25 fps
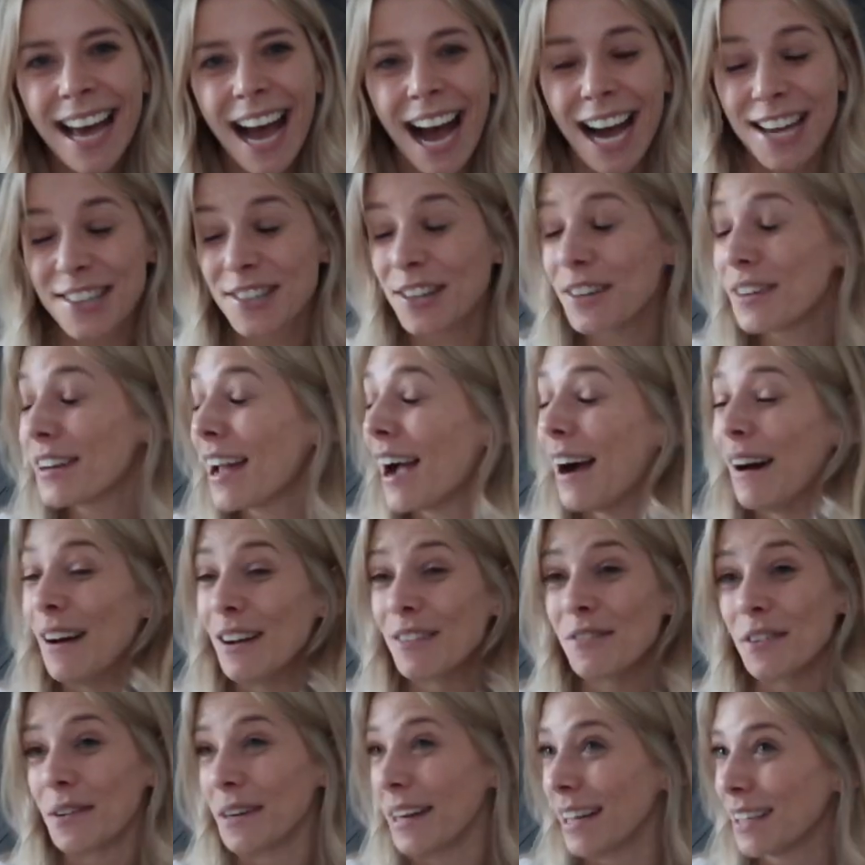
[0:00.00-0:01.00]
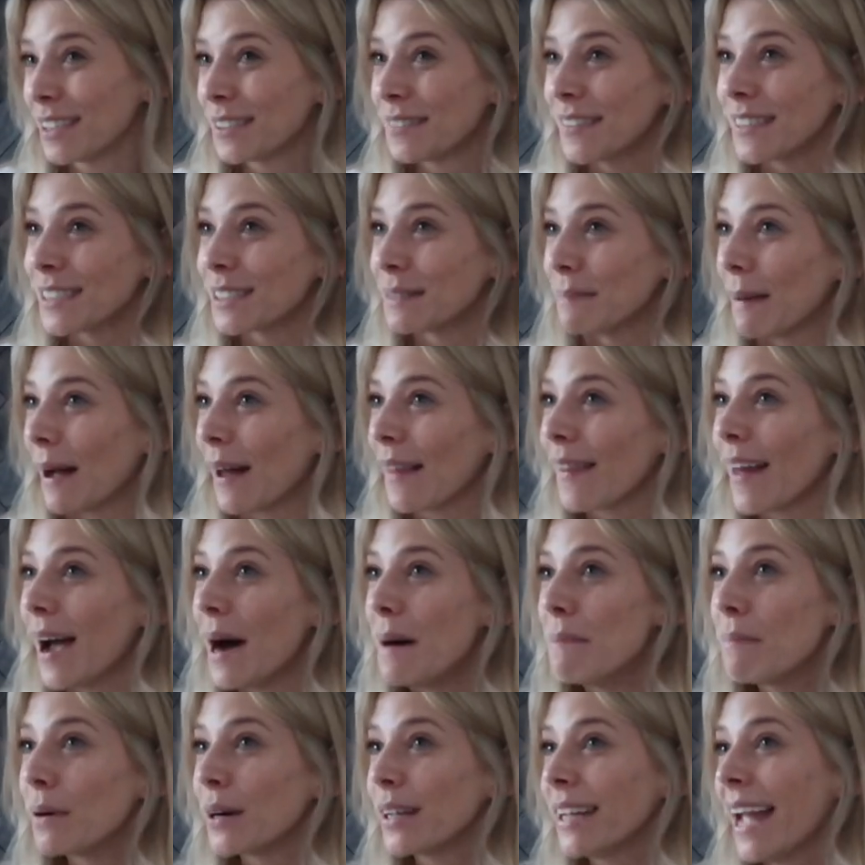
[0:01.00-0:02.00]
I don't know how everyone else feels about
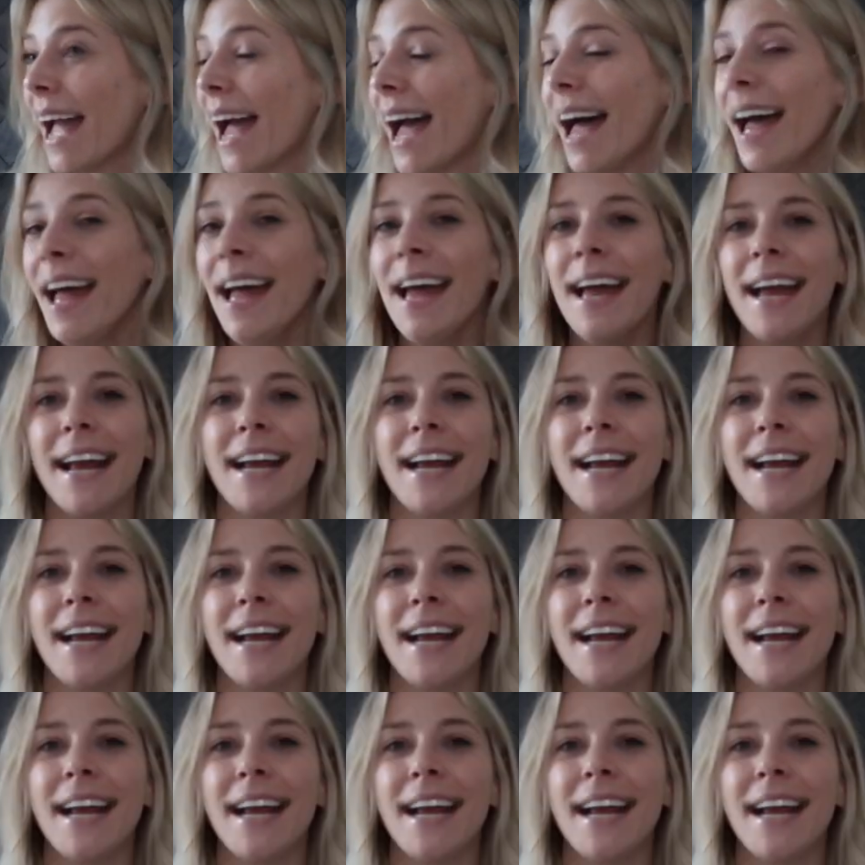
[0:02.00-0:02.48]
that, but yeah,